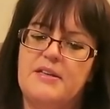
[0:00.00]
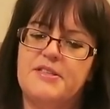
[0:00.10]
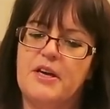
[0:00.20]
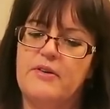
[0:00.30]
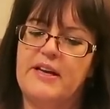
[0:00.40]

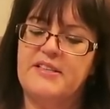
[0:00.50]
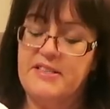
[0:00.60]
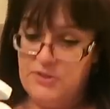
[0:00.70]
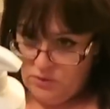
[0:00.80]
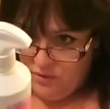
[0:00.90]
So
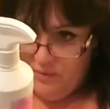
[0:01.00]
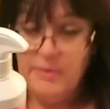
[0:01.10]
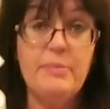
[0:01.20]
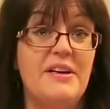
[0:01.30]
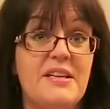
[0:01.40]
Natalie saw,
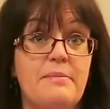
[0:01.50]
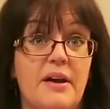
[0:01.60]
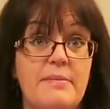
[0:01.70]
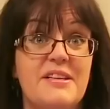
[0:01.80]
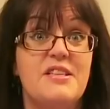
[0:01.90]
but I didn't
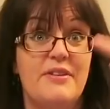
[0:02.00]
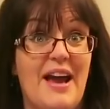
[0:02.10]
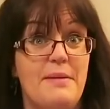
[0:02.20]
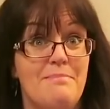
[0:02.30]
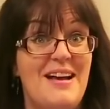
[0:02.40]
buy it because they only
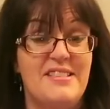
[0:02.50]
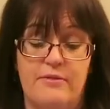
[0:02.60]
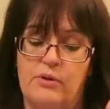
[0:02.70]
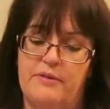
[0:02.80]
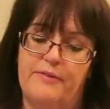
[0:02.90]
had a
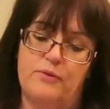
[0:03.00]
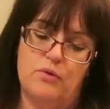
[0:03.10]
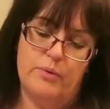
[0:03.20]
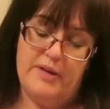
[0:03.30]
massive one for